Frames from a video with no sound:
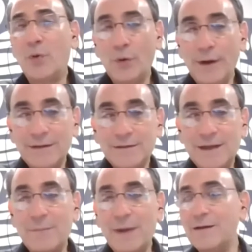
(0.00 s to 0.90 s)
points
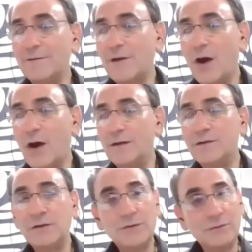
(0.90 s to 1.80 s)
that might have gone
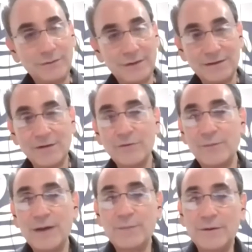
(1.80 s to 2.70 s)
to these
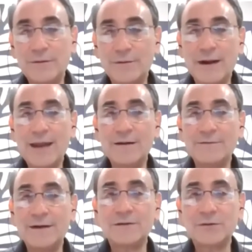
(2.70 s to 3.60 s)
other people that are ahead
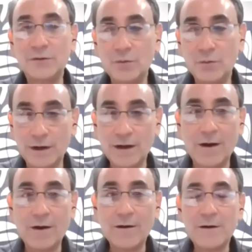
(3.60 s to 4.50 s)
of us or working
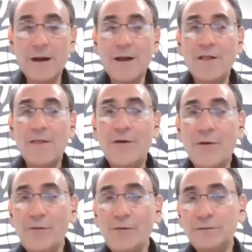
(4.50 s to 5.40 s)
harder,
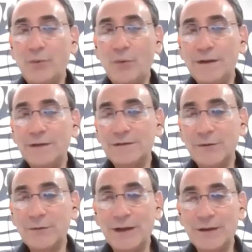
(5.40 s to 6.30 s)
those points
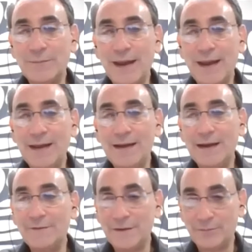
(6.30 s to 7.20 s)
don't get
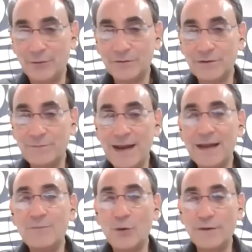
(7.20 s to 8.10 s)
paid if the person
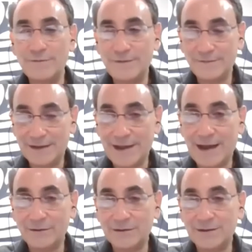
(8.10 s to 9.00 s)
made more than
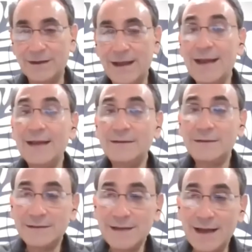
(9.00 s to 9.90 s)
$50,000.
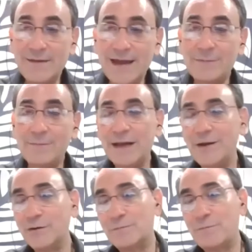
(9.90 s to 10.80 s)
Instead, that
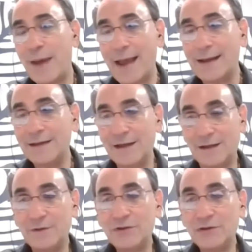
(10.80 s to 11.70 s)
money goes back in the
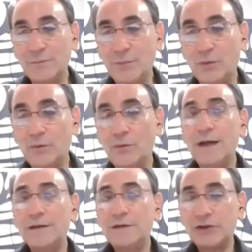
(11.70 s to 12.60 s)
commission pool
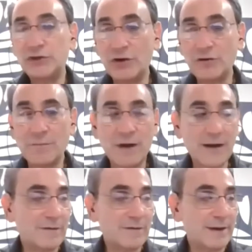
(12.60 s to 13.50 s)
to share
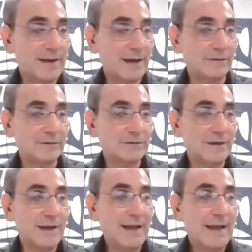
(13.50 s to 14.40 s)
among everybody else.
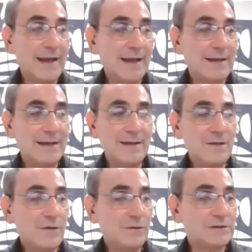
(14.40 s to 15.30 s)
And in